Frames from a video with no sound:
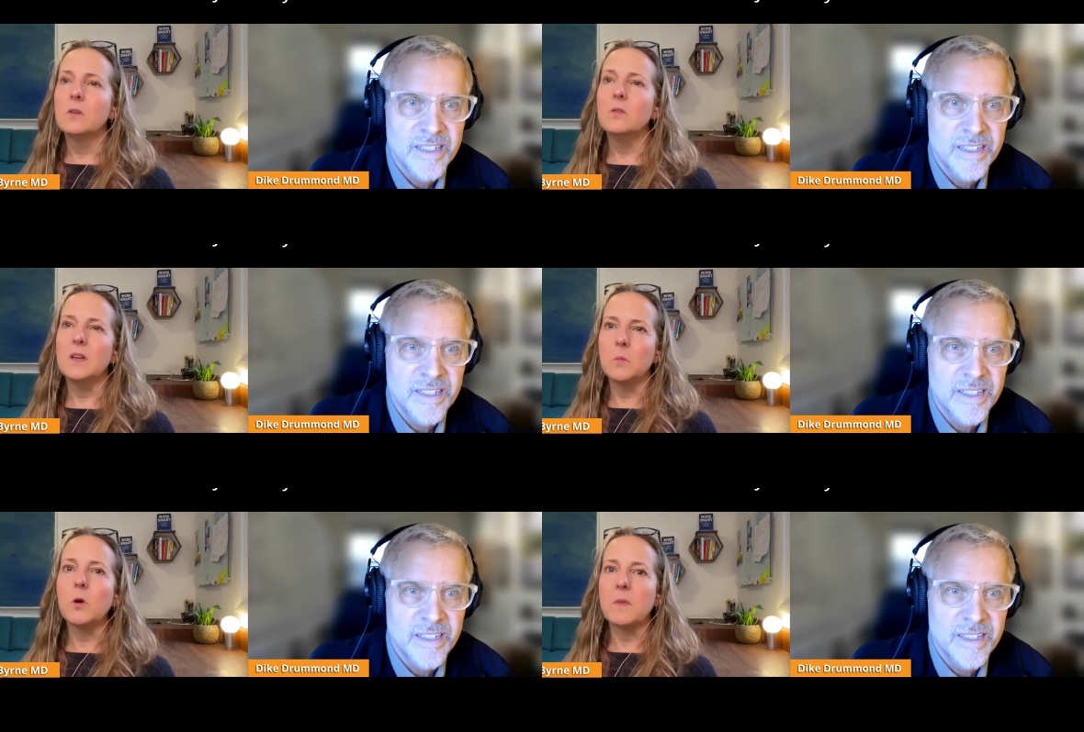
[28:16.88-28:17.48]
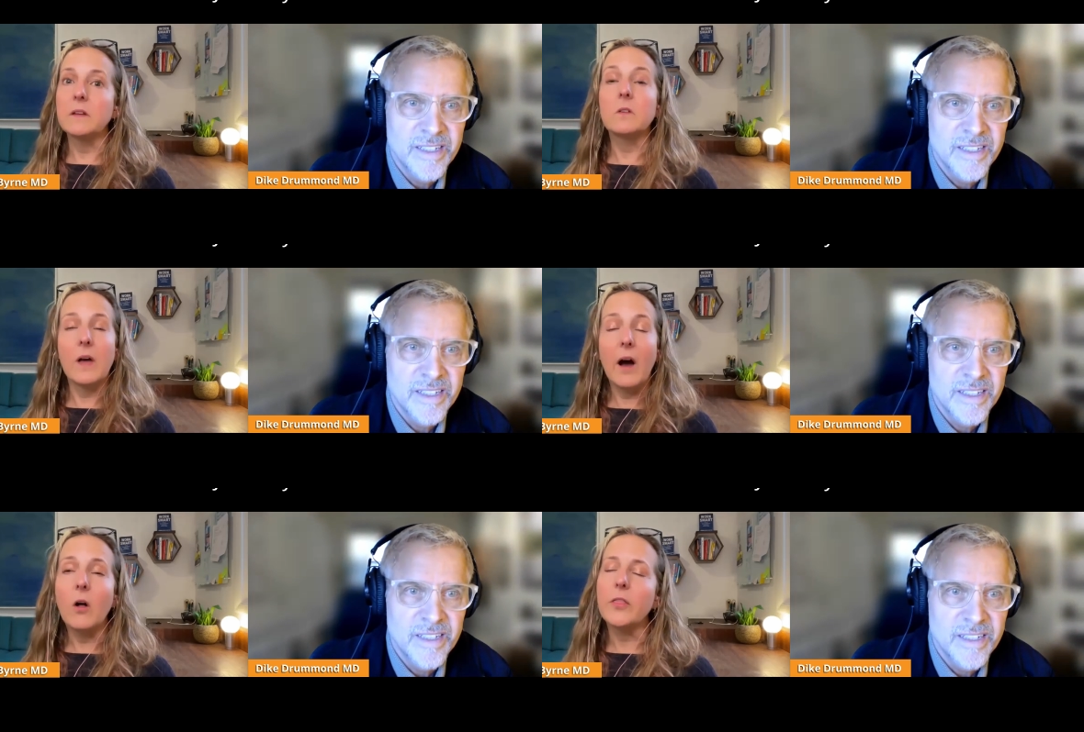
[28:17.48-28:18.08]
Speaker 1: who need more mental
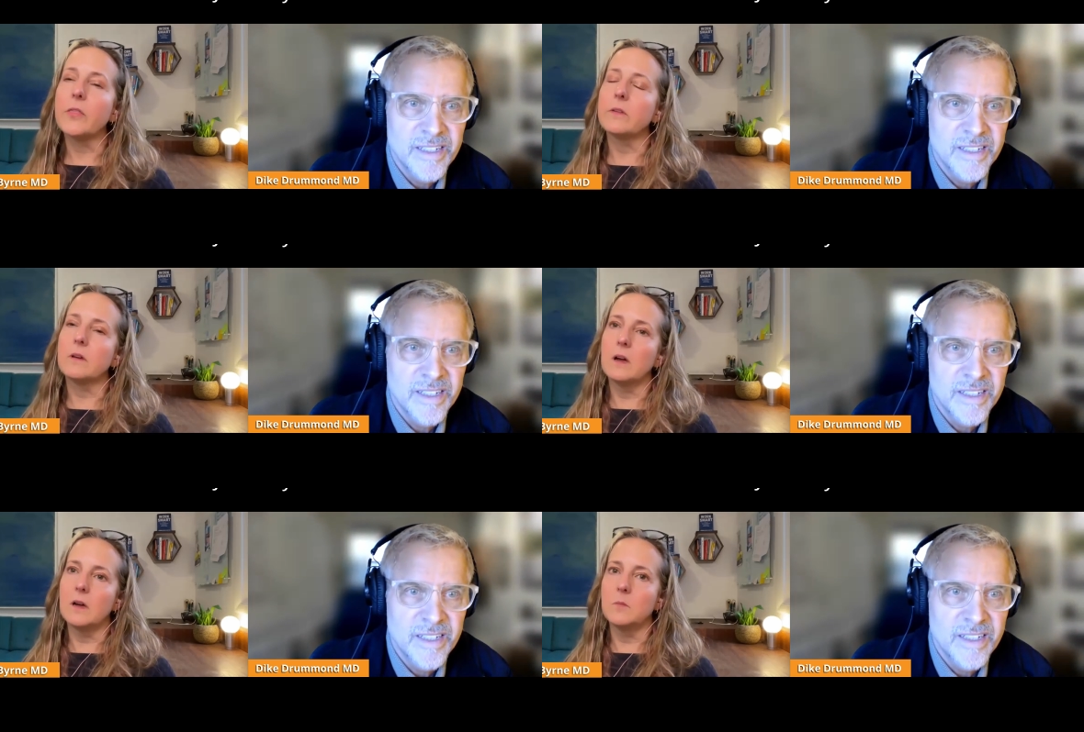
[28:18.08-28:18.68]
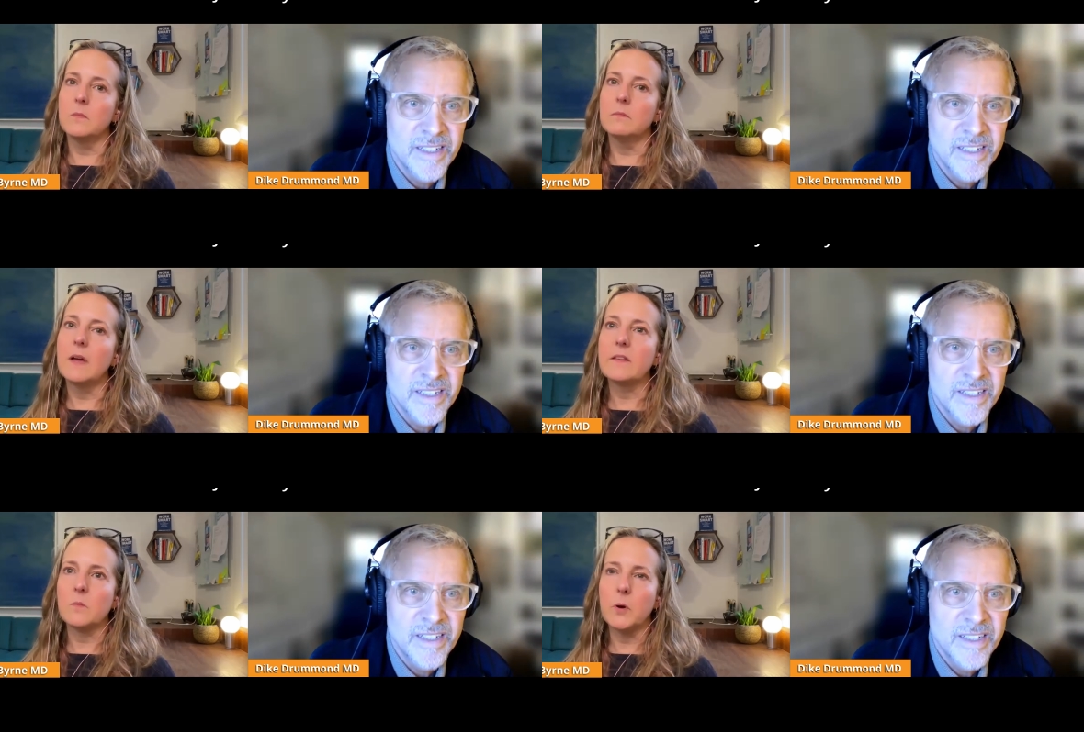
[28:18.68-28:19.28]
health um,
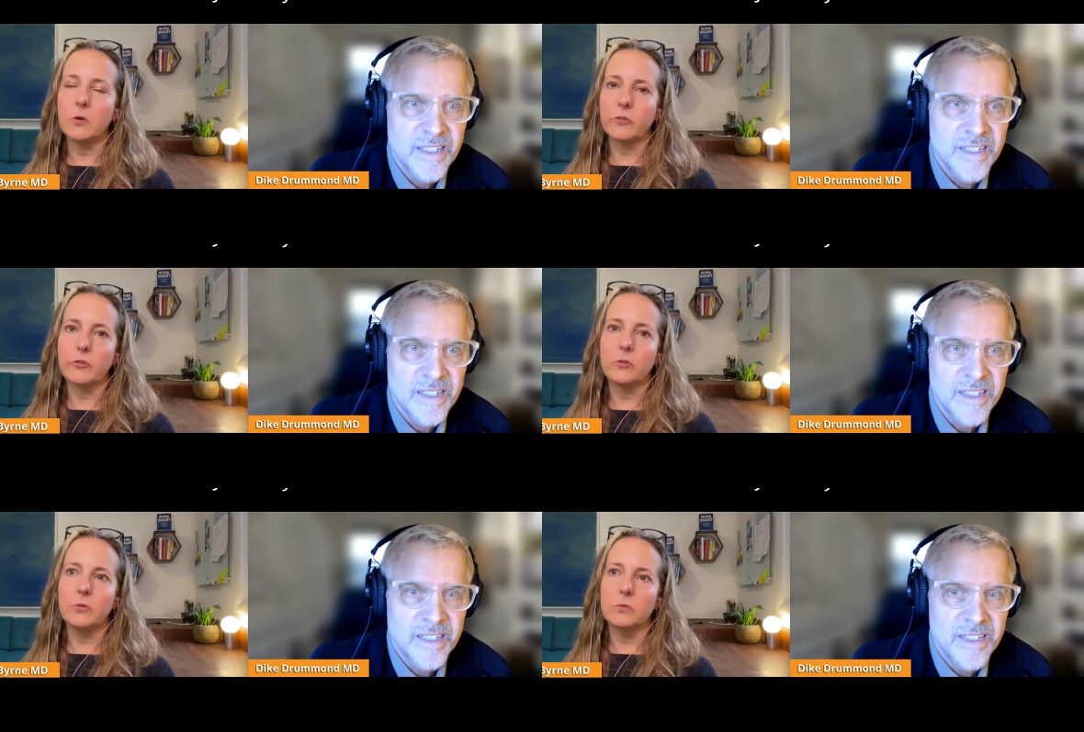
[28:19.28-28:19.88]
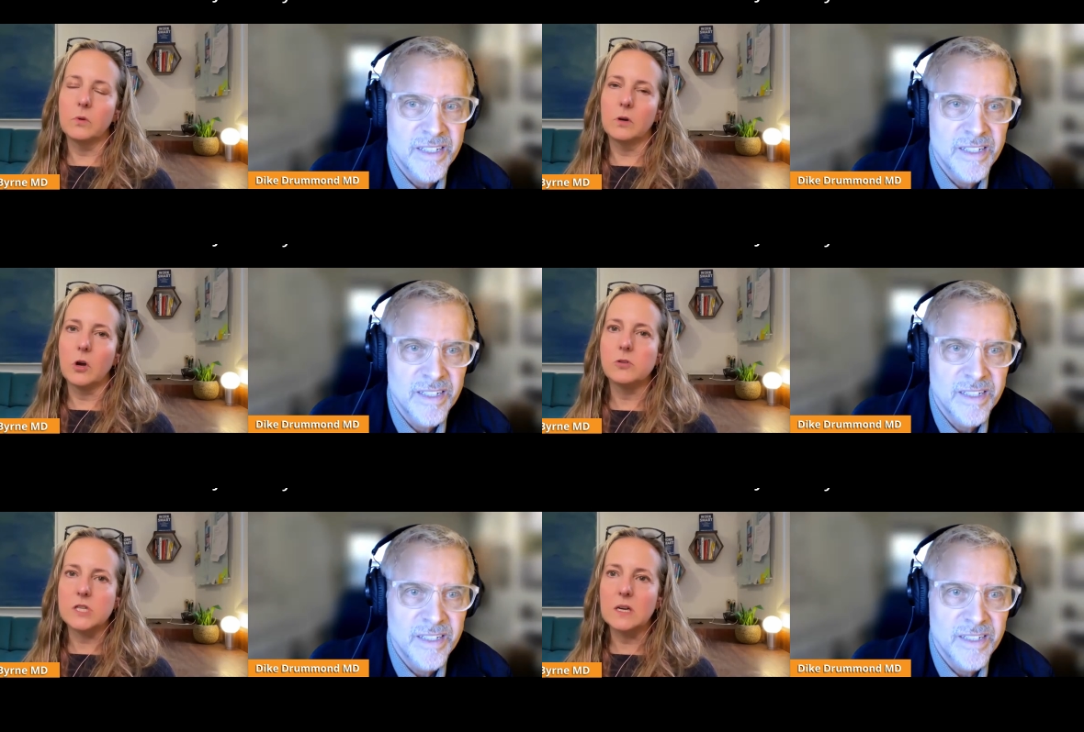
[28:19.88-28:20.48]
as opposed to a
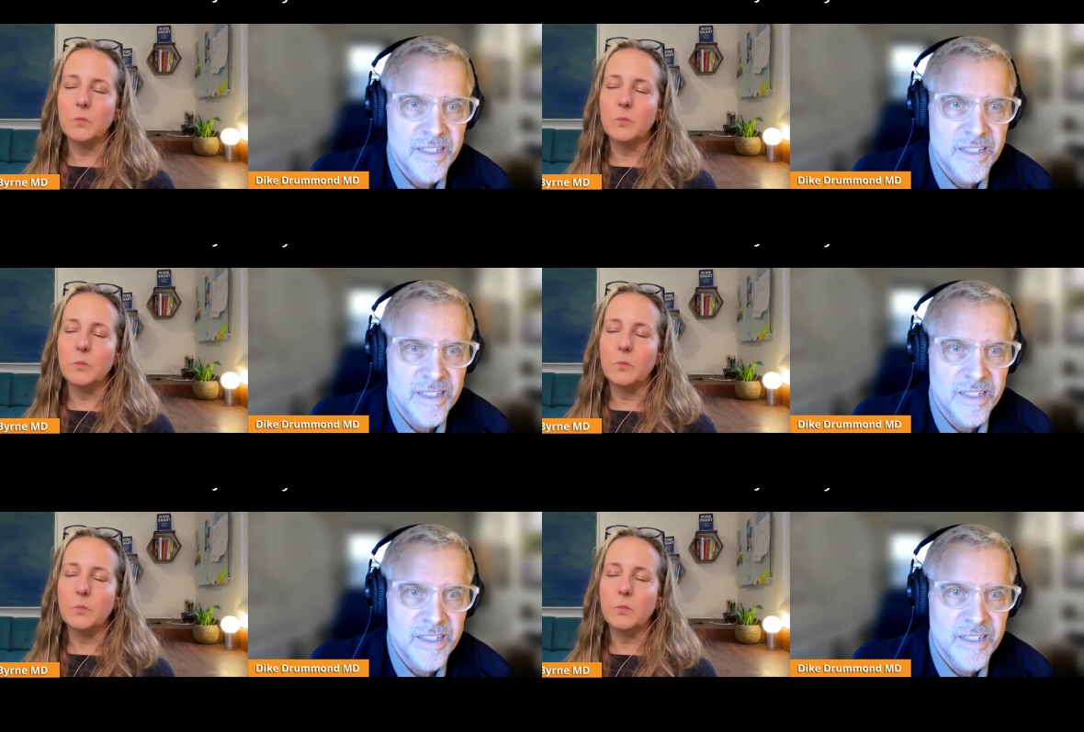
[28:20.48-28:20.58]
coaching